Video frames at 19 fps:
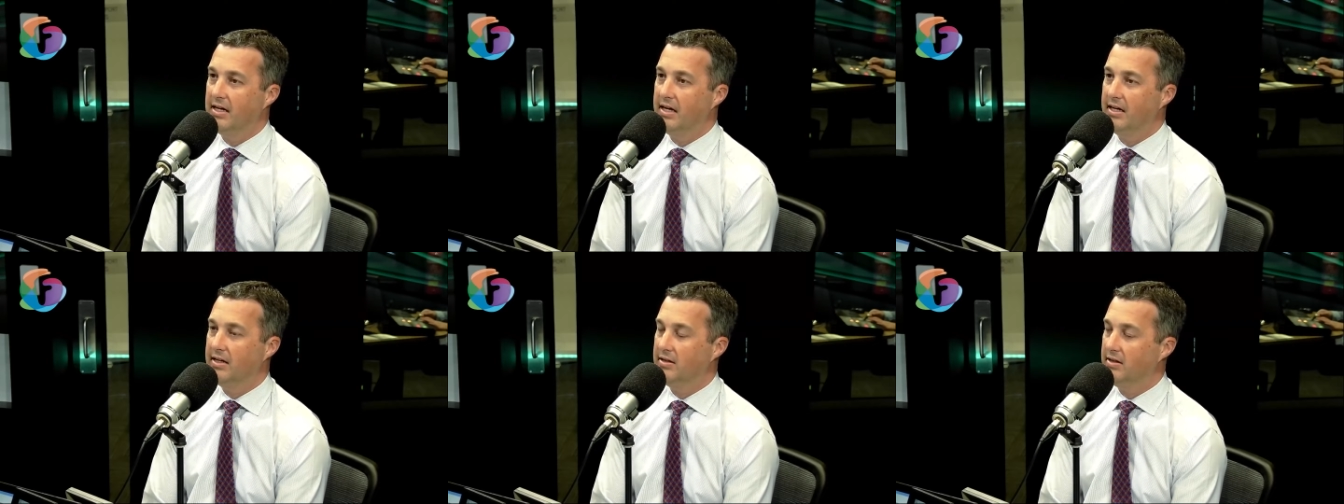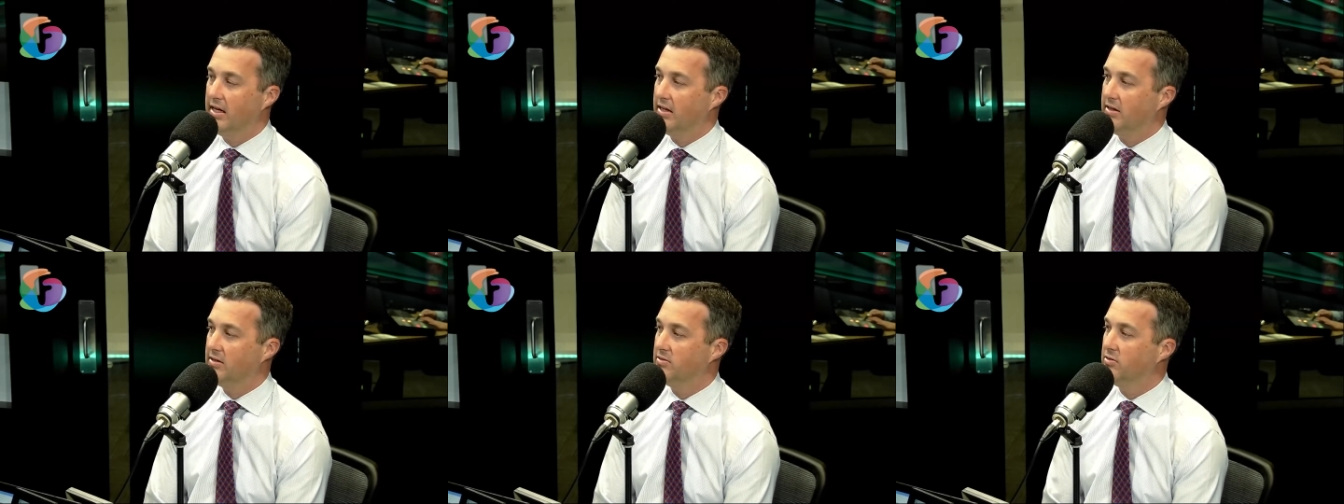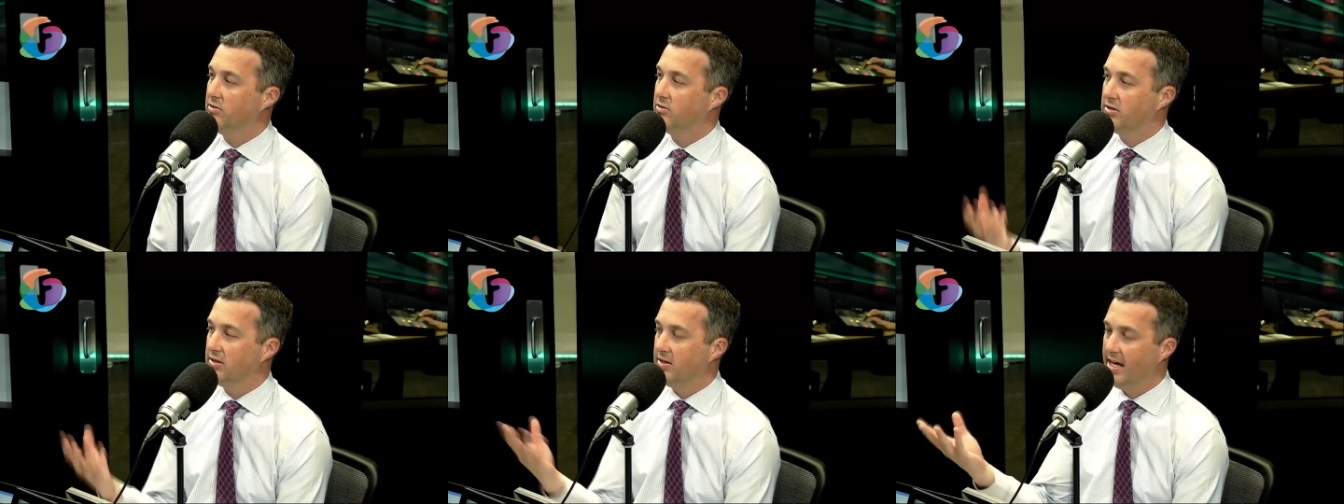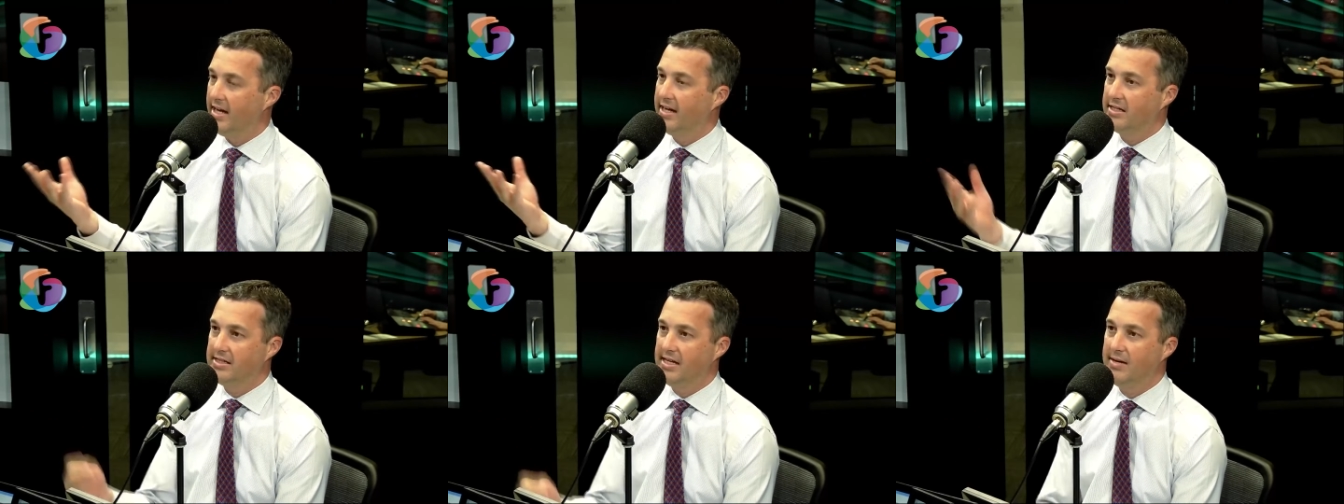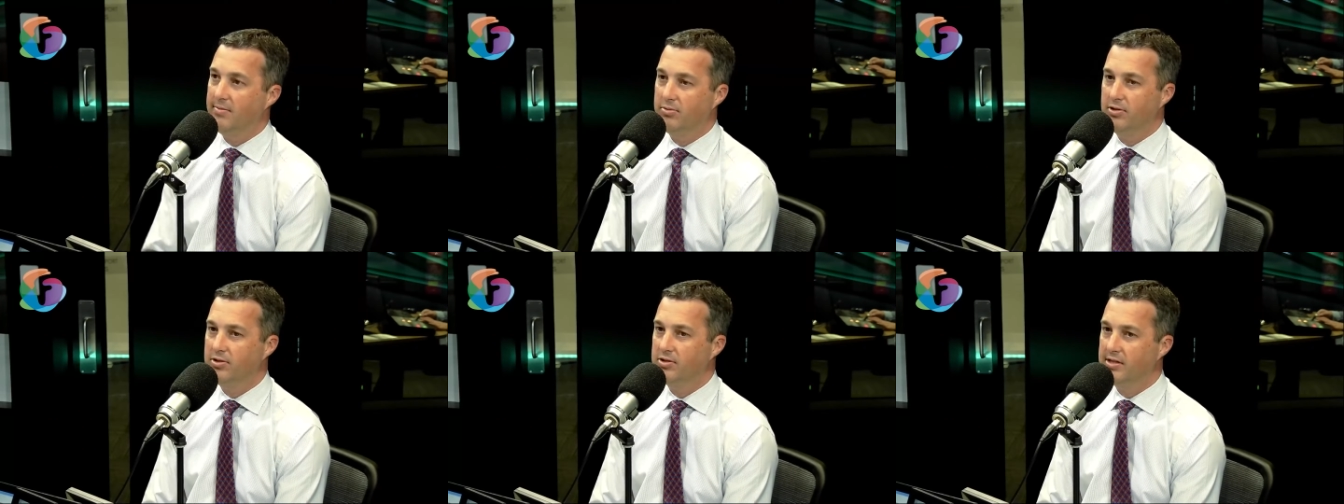and looked at that
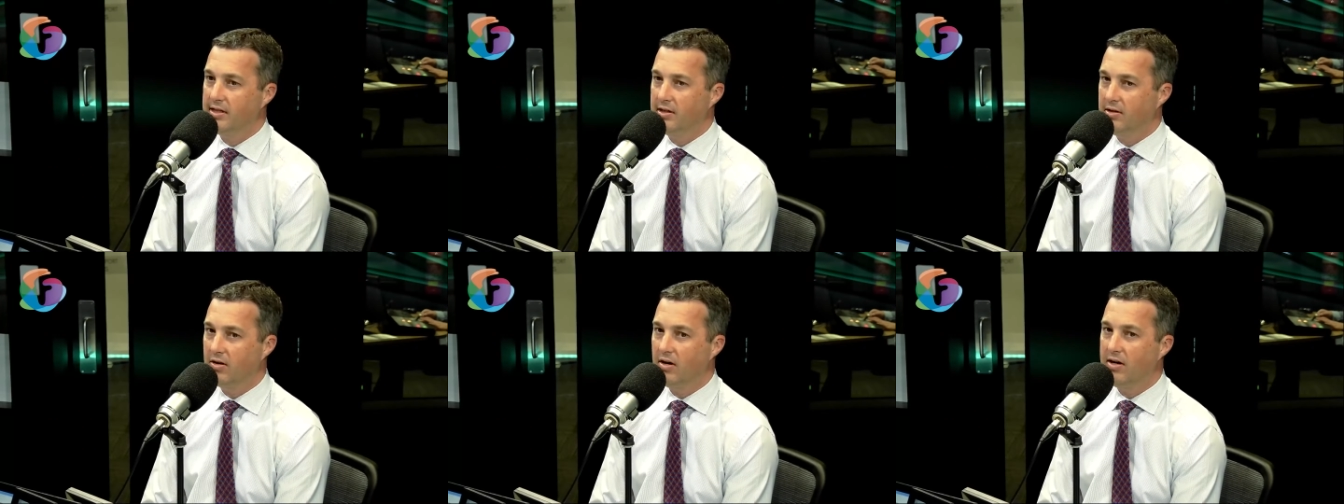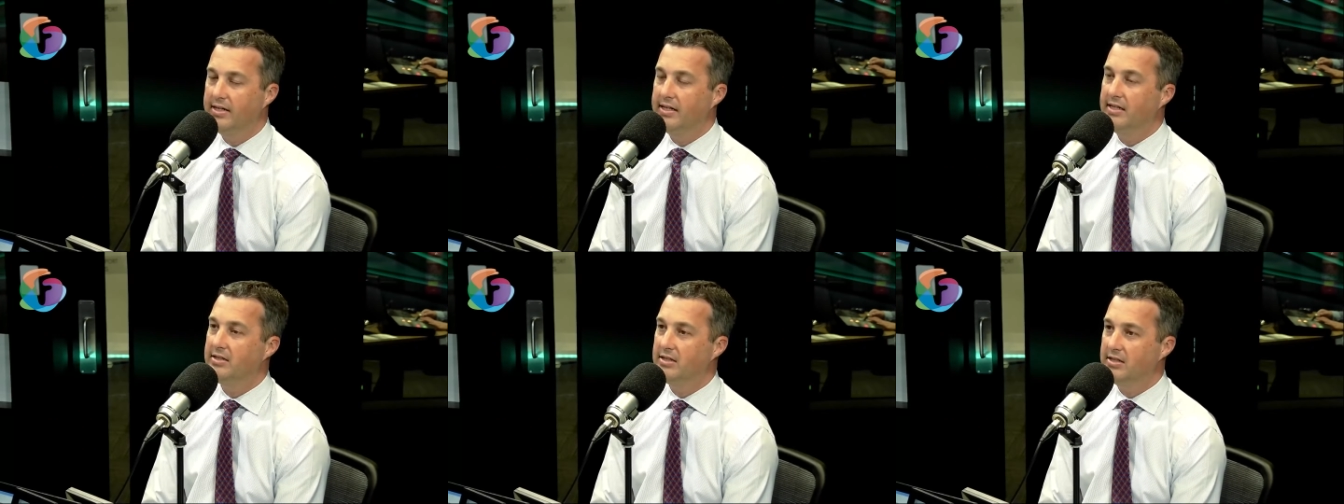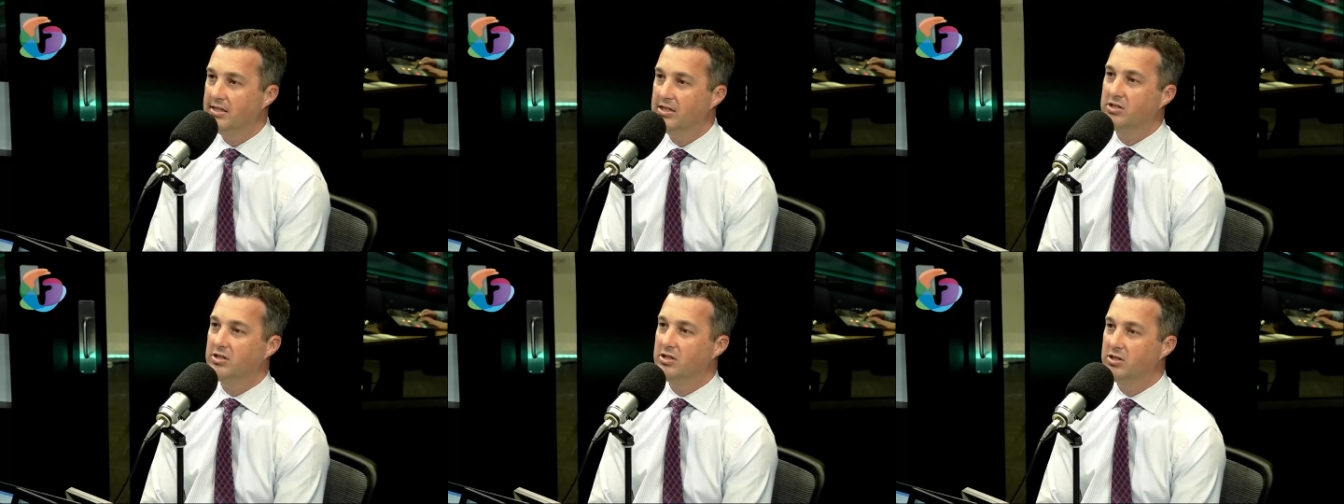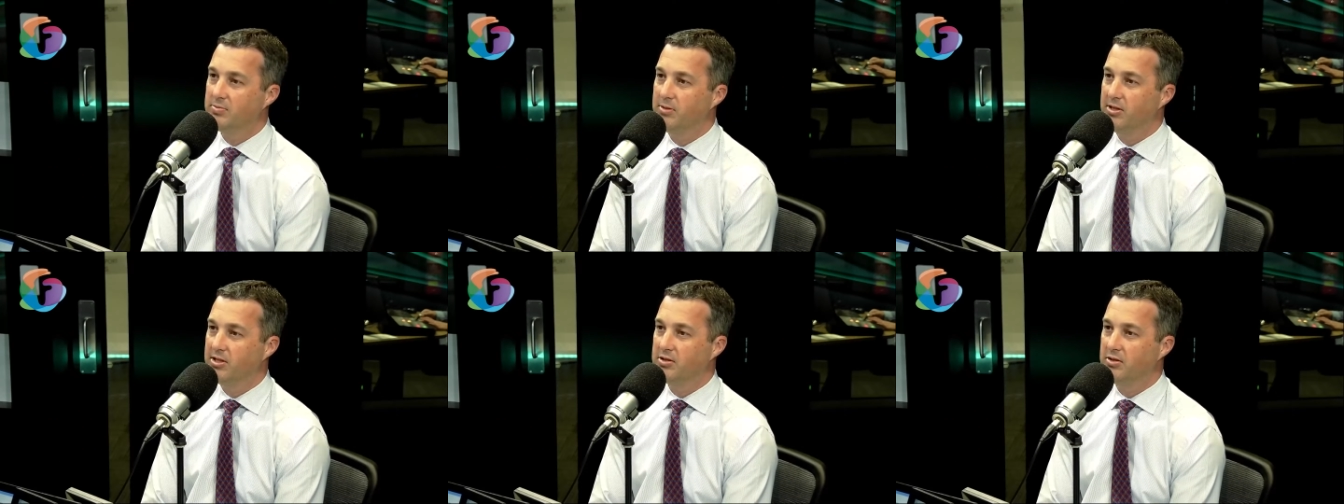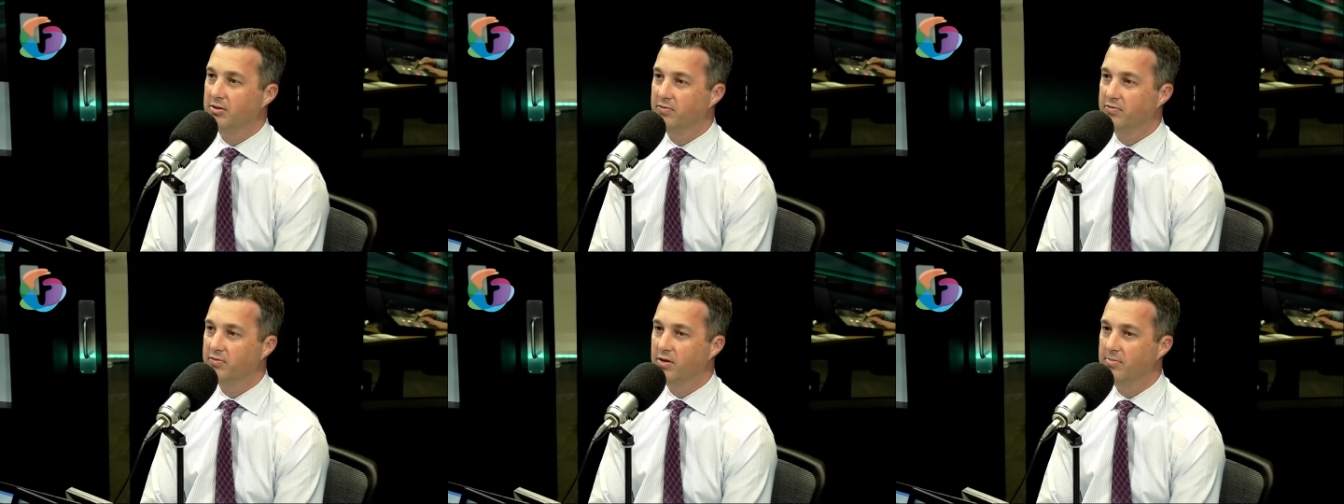example and said, "Look, I need to distance
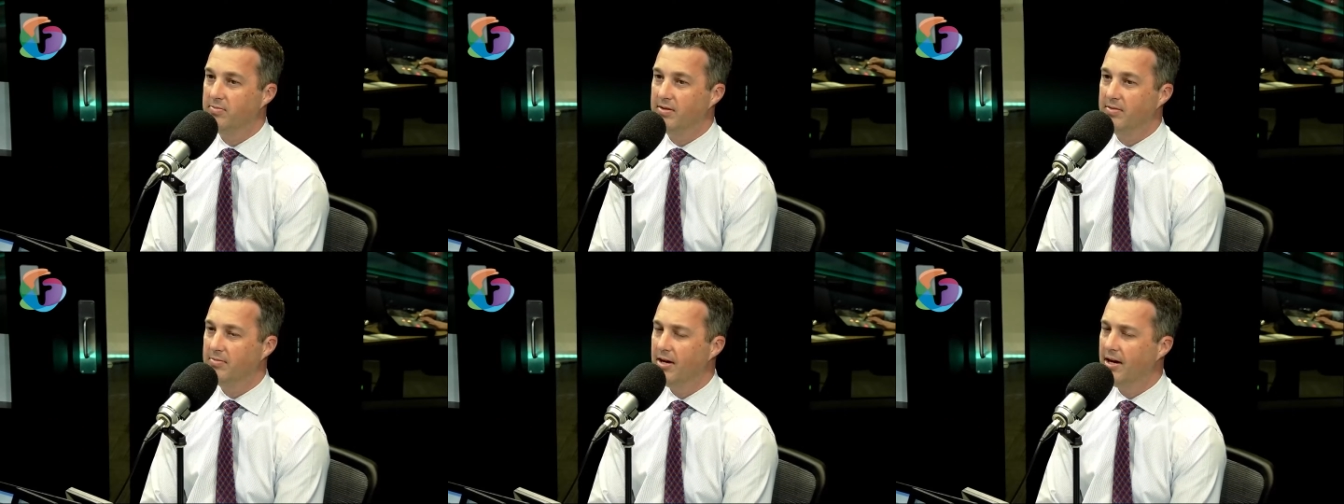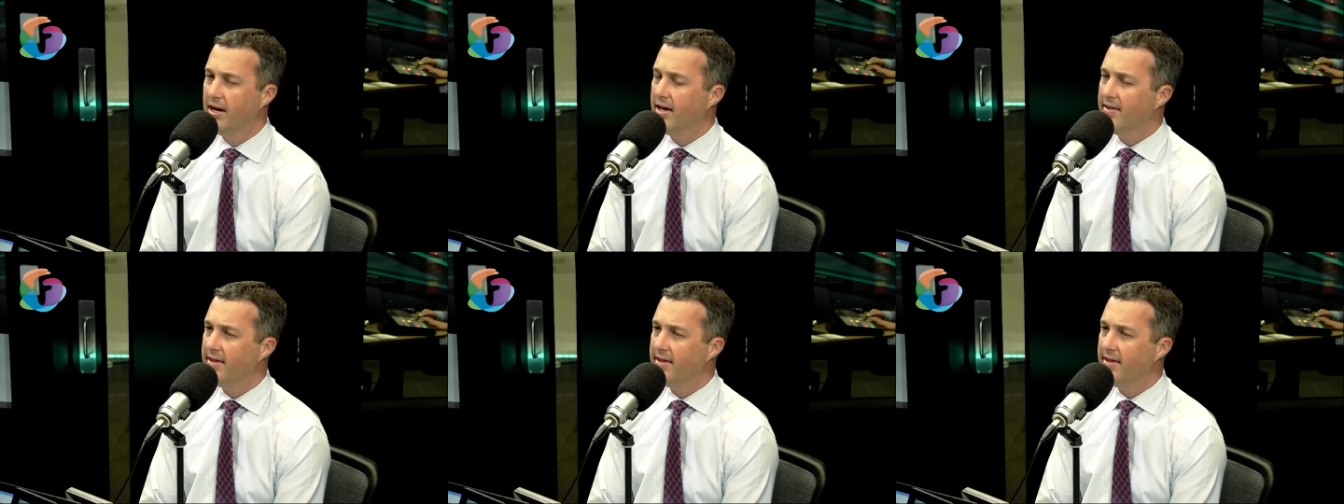myself from him."